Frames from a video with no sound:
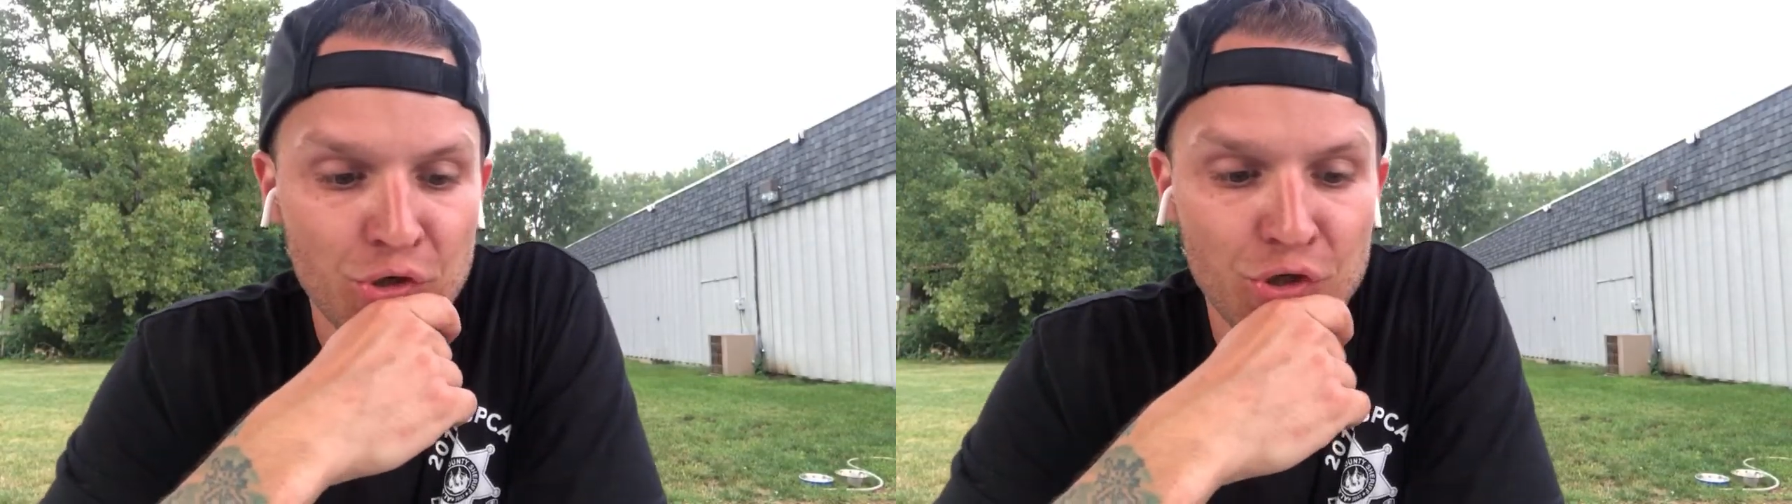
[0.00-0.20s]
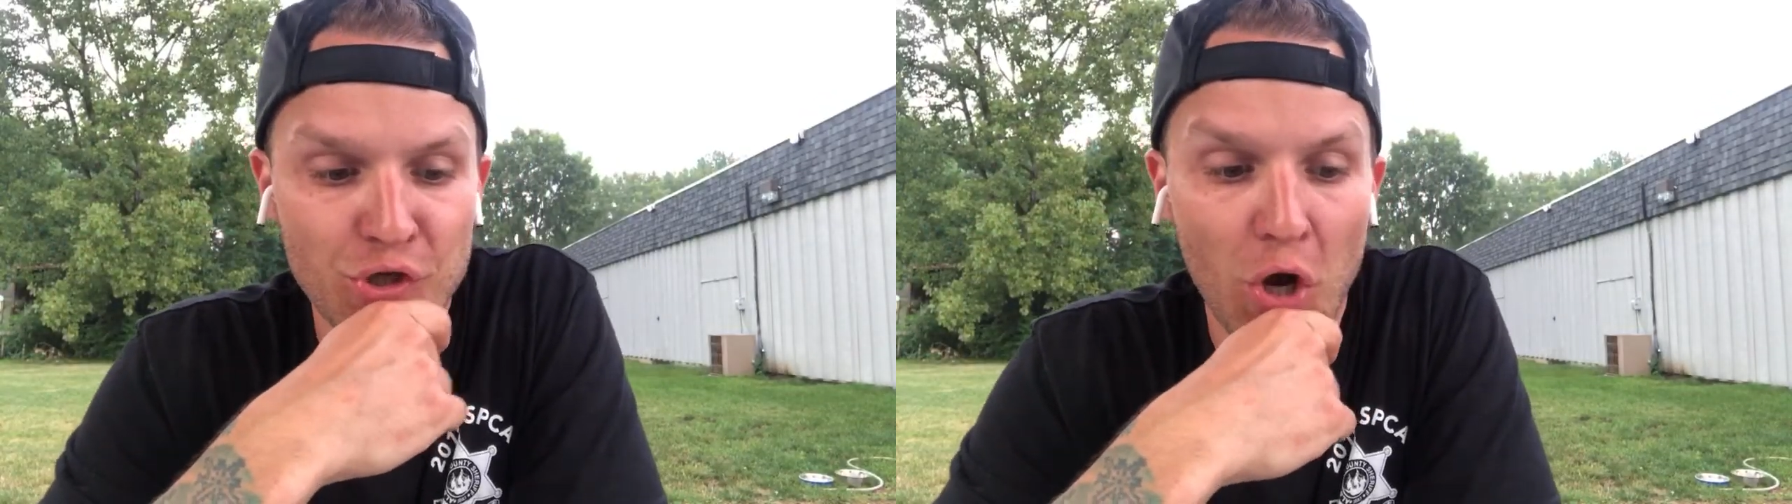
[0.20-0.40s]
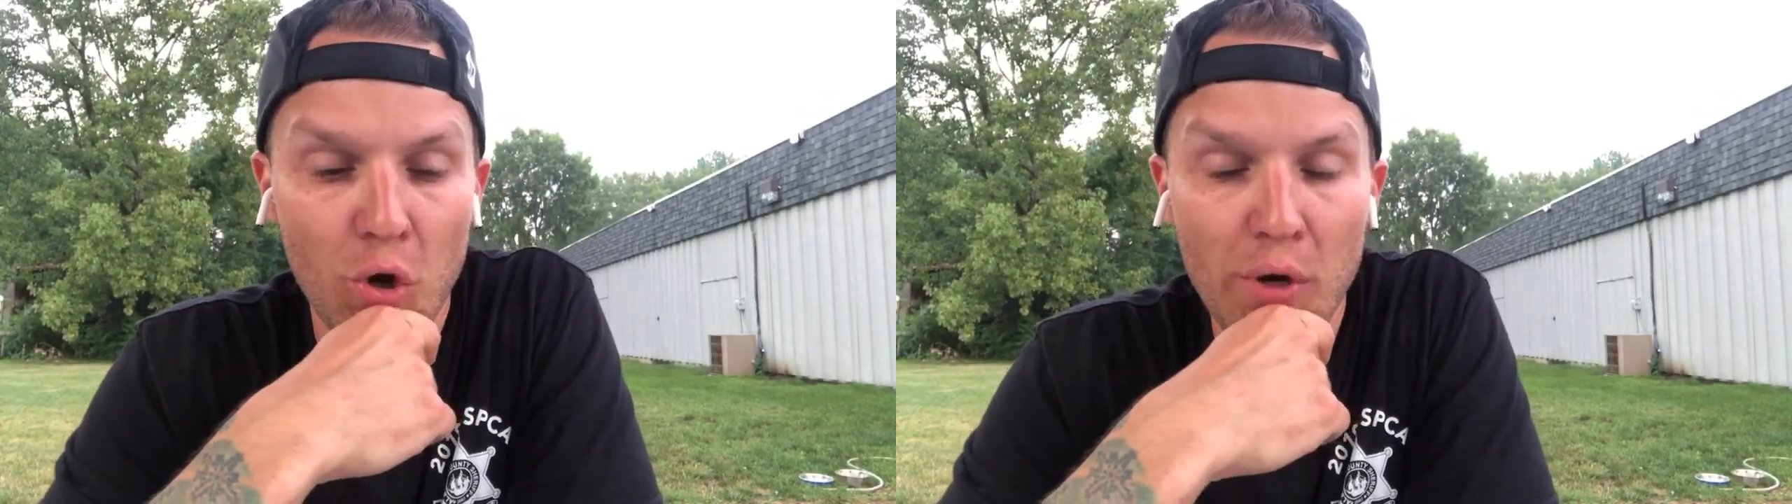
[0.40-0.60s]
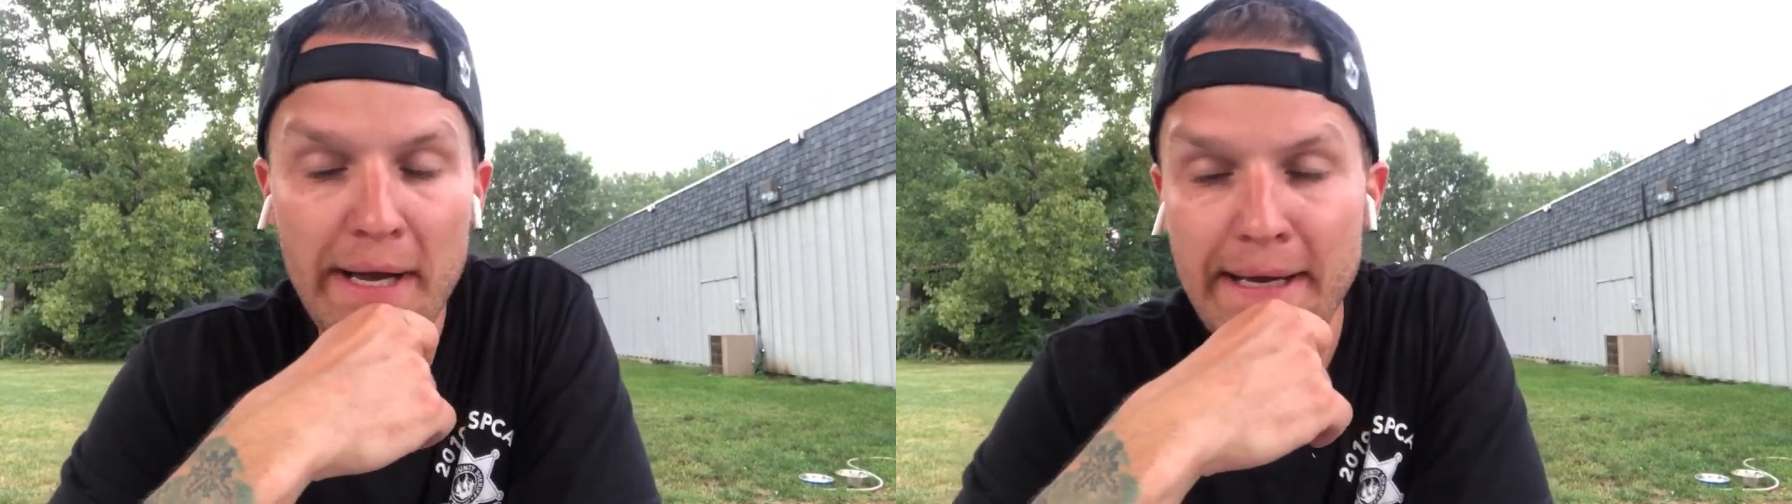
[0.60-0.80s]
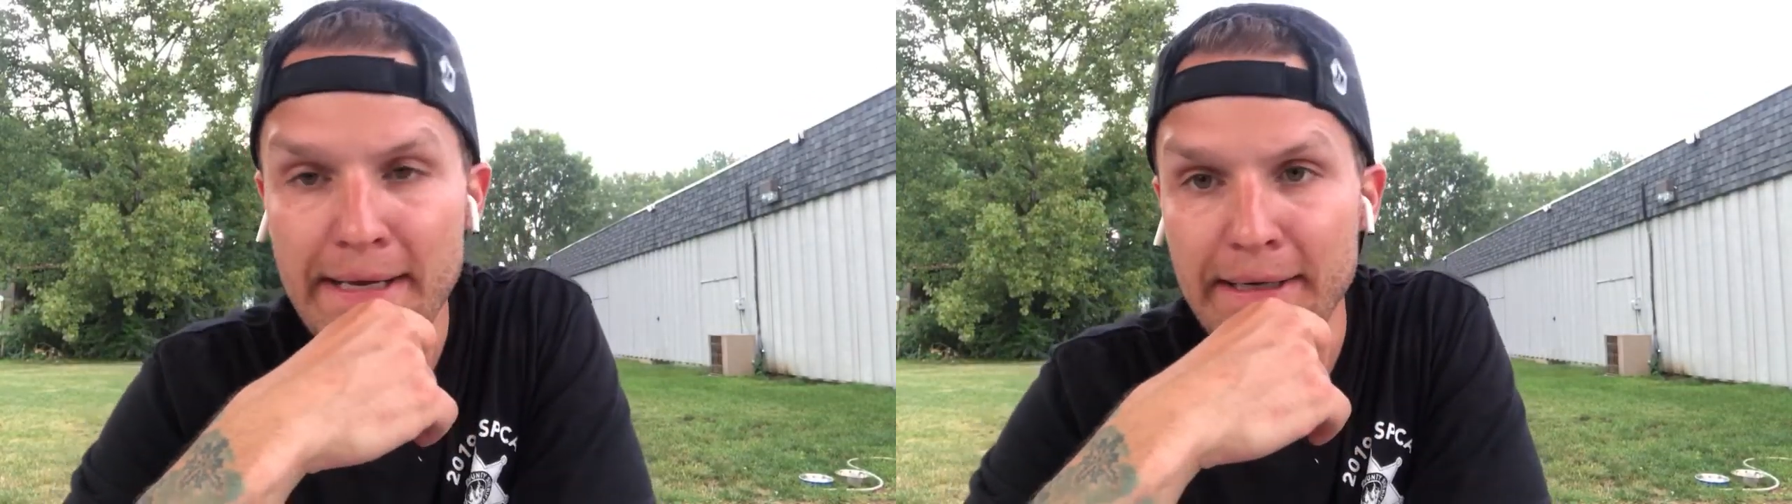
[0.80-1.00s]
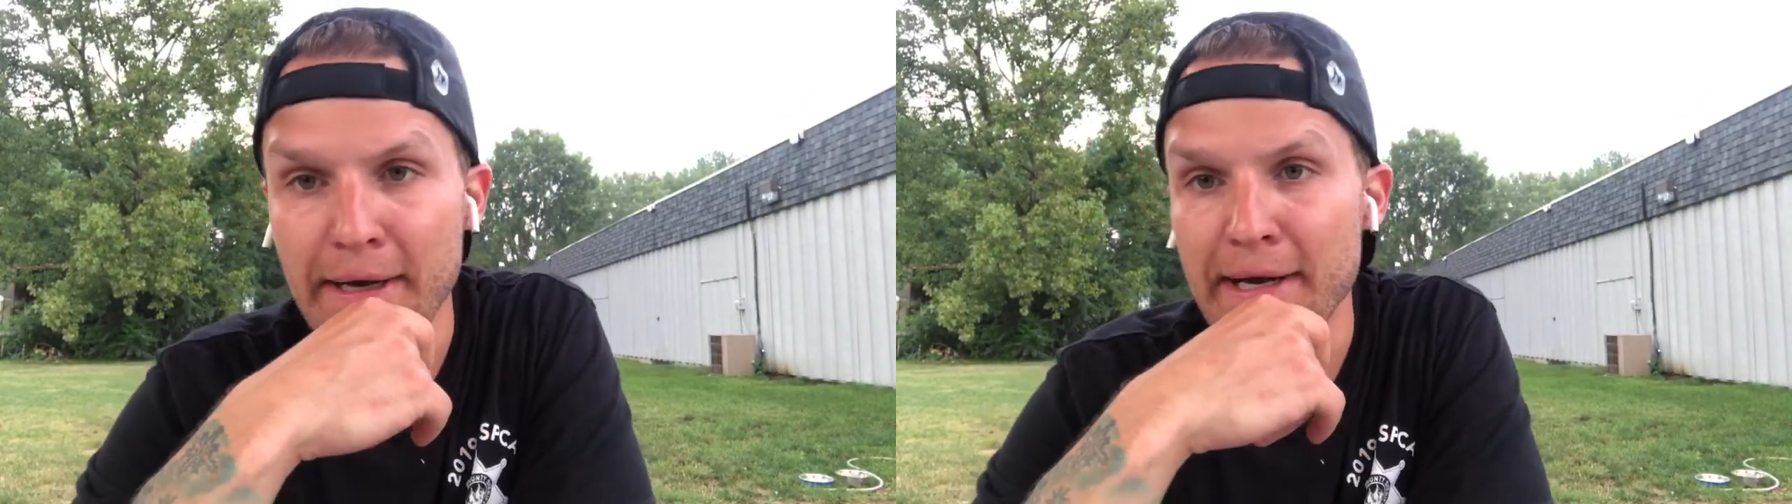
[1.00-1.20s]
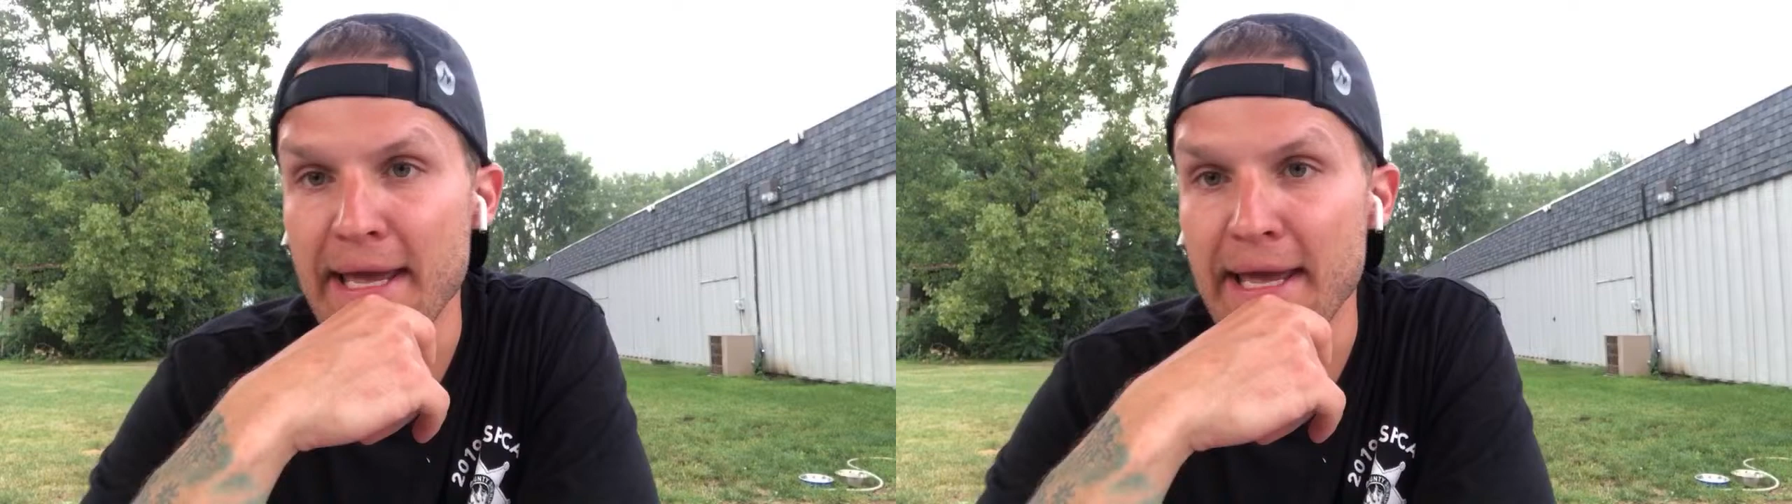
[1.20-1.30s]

so uh,